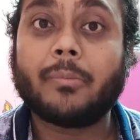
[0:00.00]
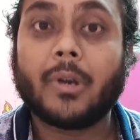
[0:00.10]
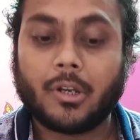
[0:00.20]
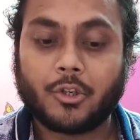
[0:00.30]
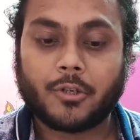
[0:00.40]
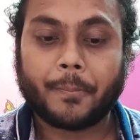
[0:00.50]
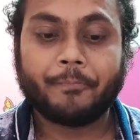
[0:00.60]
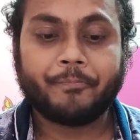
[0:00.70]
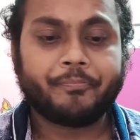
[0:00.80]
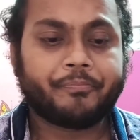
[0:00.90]
British.
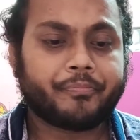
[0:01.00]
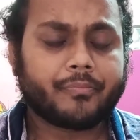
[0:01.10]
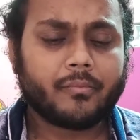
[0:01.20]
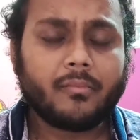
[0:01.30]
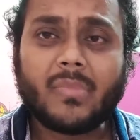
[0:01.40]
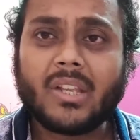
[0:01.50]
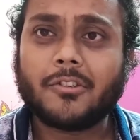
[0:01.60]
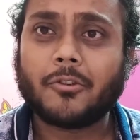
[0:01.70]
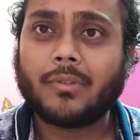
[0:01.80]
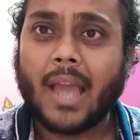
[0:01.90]

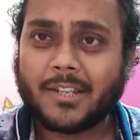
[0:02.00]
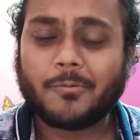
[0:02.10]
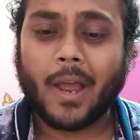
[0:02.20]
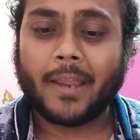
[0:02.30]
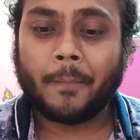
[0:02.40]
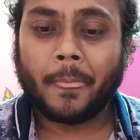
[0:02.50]
So that's why,